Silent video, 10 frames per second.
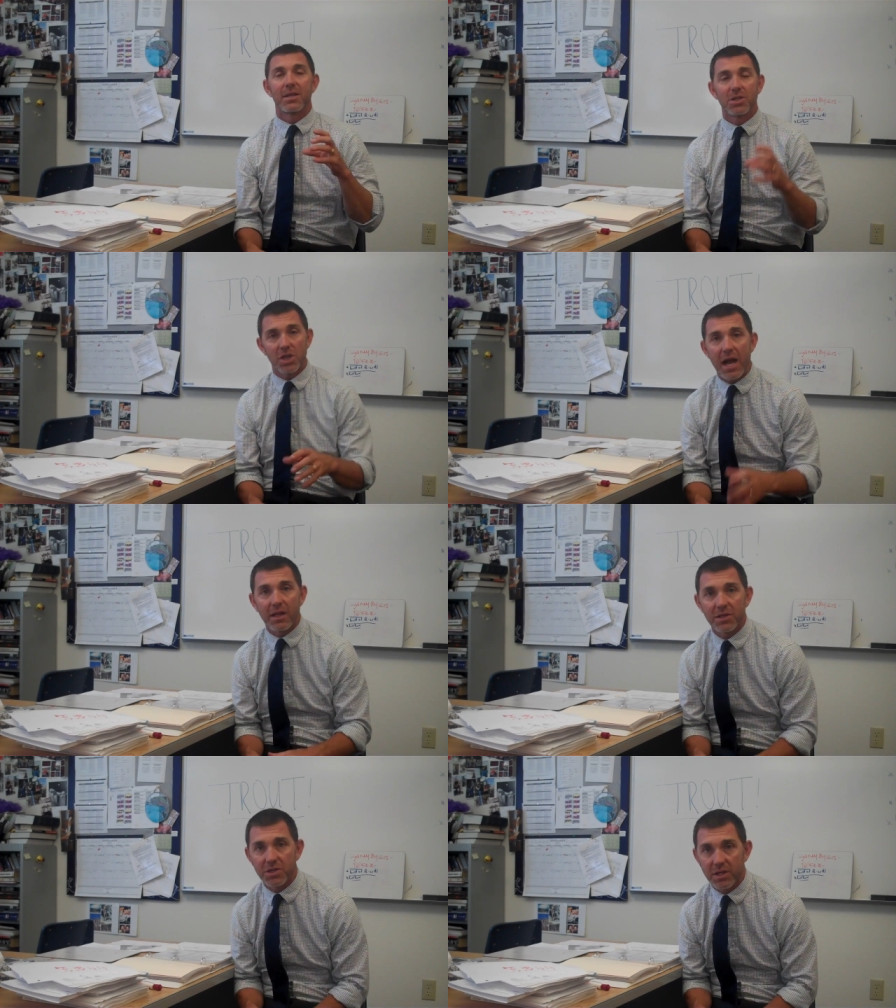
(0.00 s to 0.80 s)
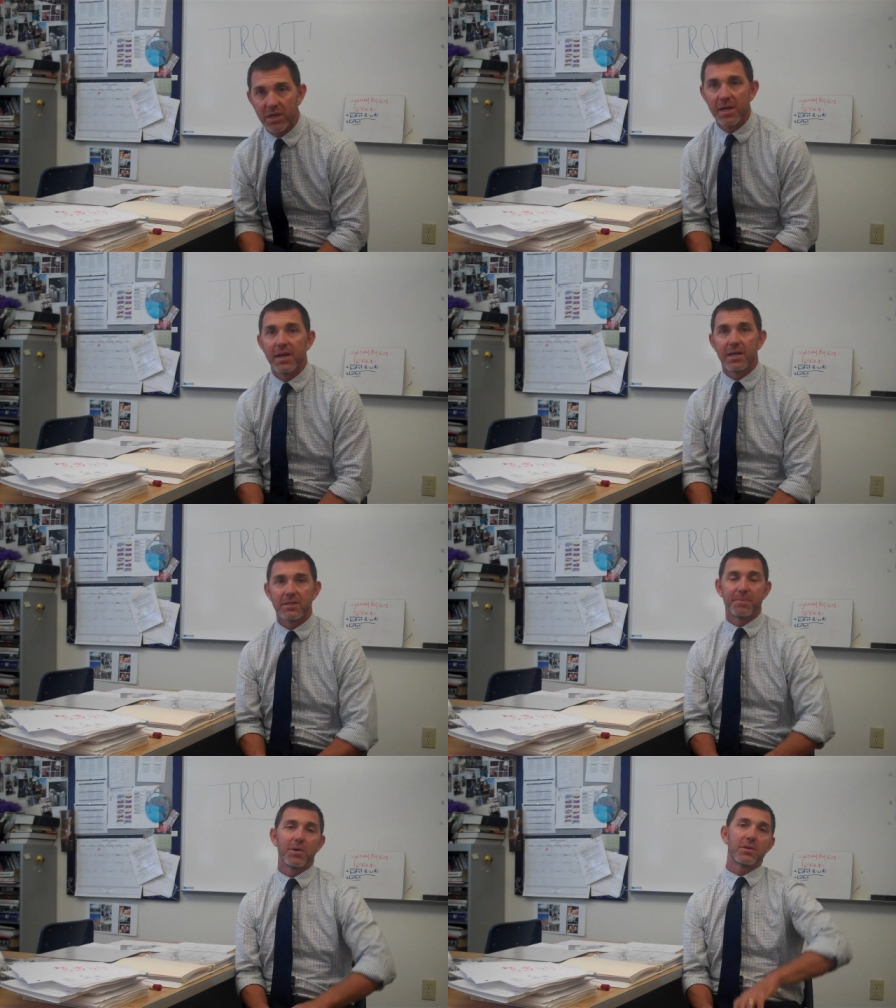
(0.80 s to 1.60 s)
The challenger
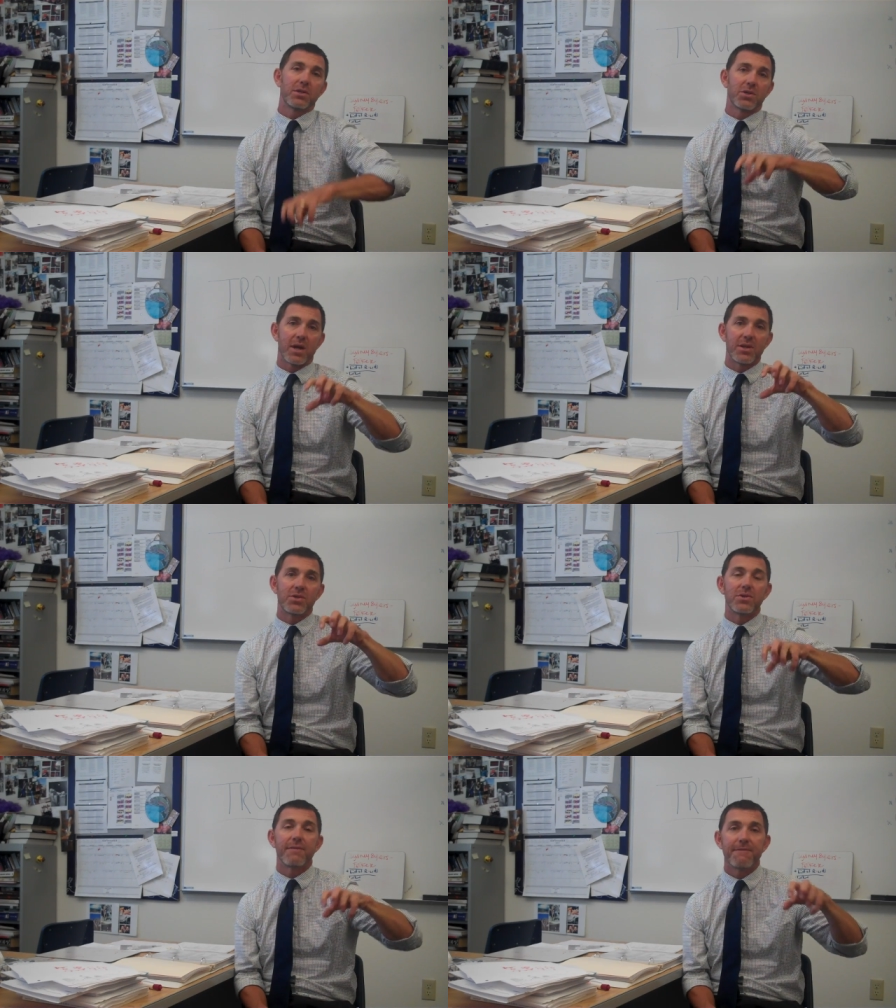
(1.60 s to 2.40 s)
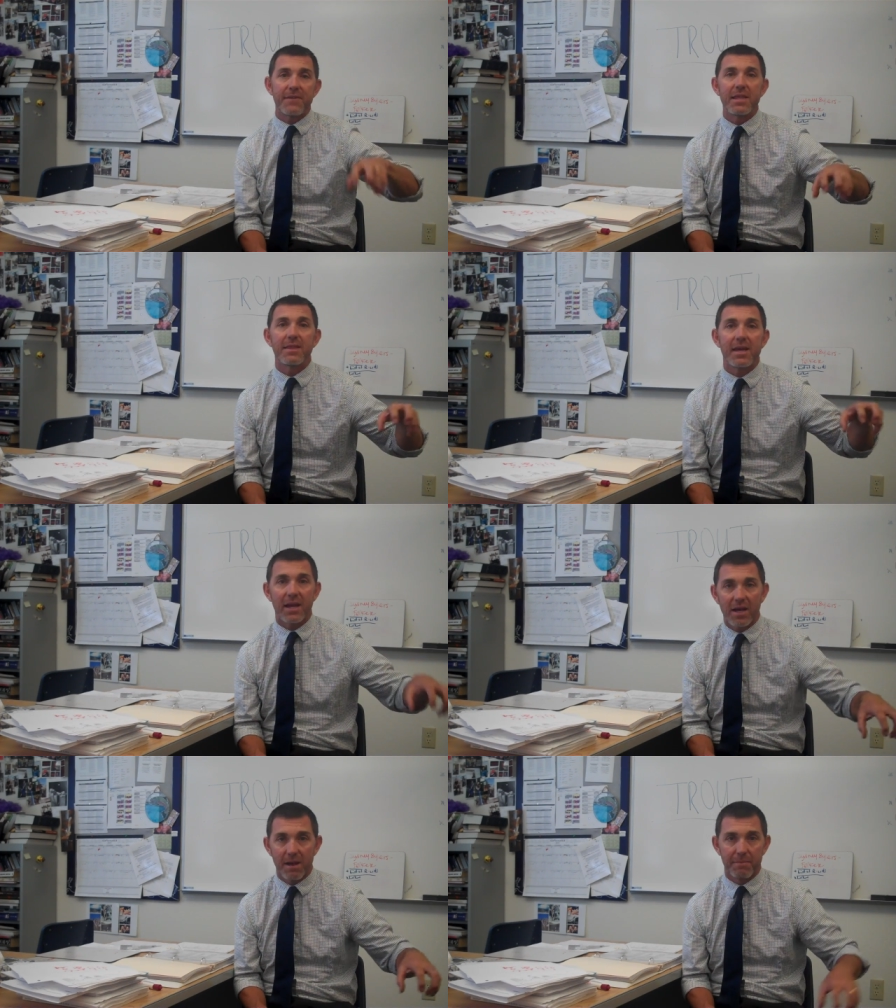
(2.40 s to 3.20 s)
is the person trying to defeat the
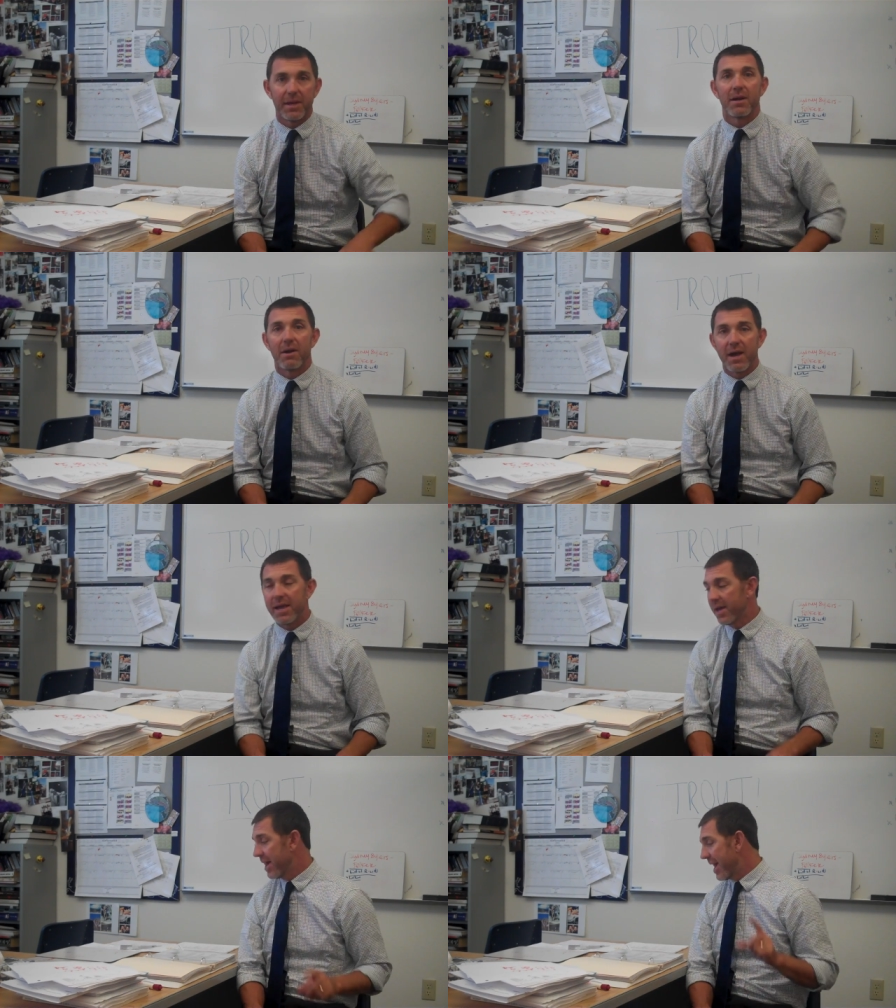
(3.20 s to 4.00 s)
incumbent, all right?